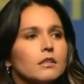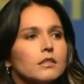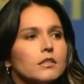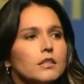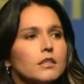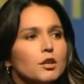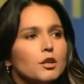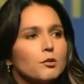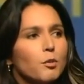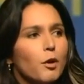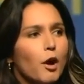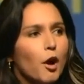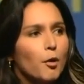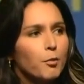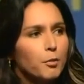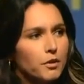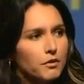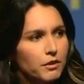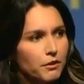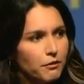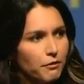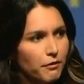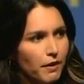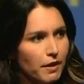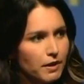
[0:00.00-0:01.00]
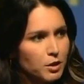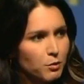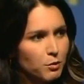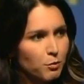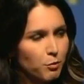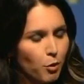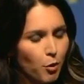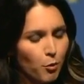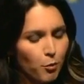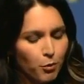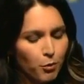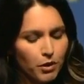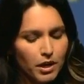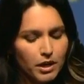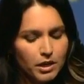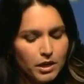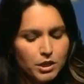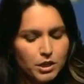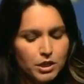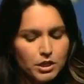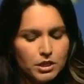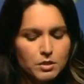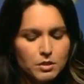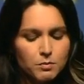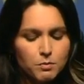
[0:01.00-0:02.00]
to the Department of Defense
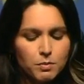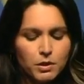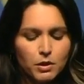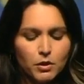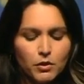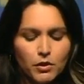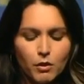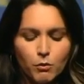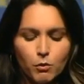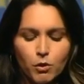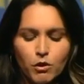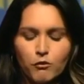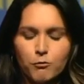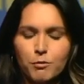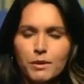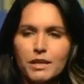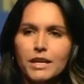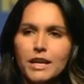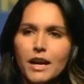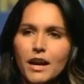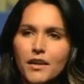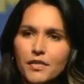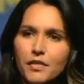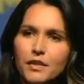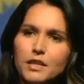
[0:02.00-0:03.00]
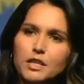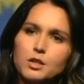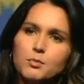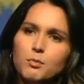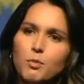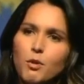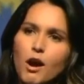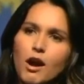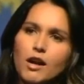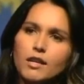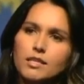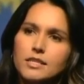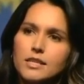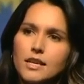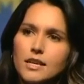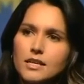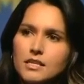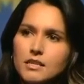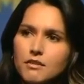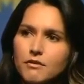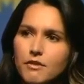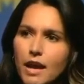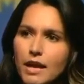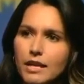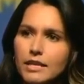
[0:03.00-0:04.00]
Appropriations bill that would have begun this
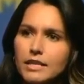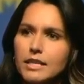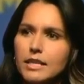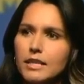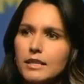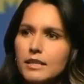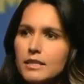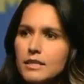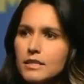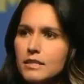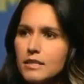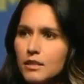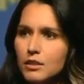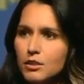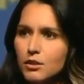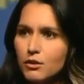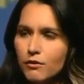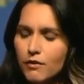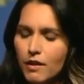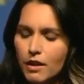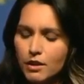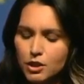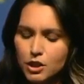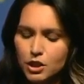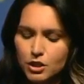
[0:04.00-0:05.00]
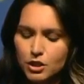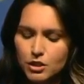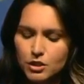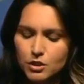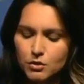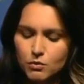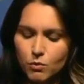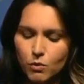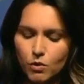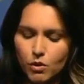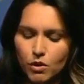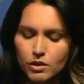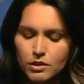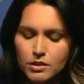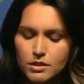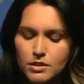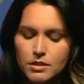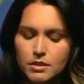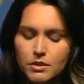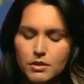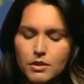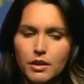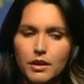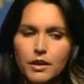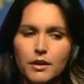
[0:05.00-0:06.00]
process of ending this interventionist war in
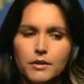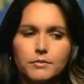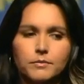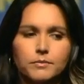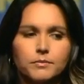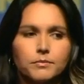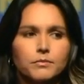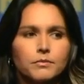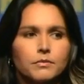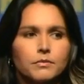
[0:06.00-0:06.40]
Syria.